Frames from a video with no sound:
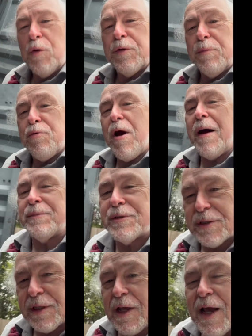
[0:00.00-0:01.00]
the
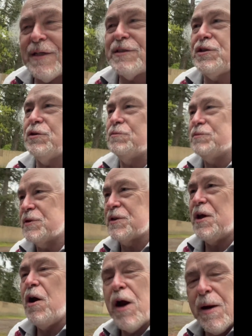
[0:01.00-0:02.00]
props, the costumes,
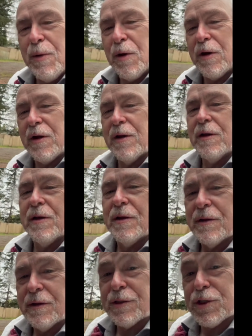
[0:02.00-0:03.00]
the armor,
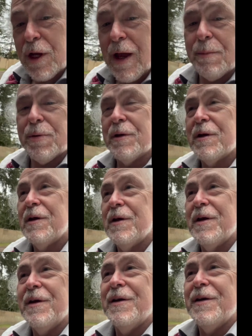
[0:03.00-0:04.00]
the shop
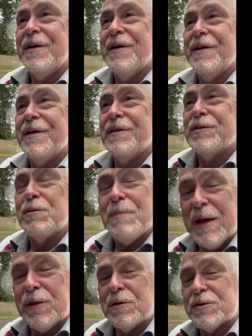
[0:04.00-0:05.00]
to
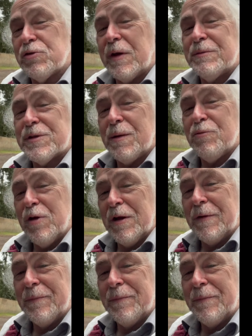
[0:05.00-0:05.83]
make those dreams come real.